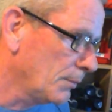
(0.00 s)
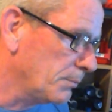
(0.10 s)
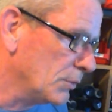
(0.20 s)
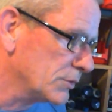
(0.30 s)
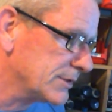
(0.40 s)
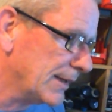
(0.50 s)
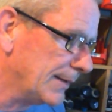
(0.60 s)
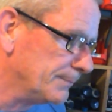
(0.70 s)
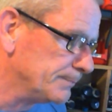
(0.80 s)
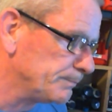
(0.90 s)
But
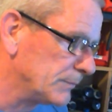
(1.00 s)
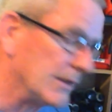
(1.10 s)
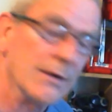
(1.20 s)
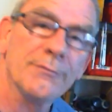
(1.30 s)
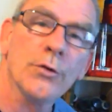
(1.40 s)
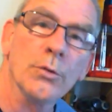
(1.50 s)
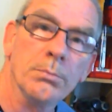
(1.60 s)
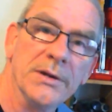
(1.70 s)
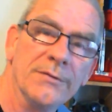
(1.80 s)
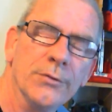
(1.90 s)
little
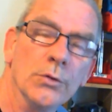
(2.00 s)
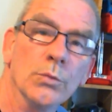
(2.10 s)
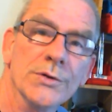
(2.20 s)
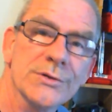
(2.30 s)
bit of fun once a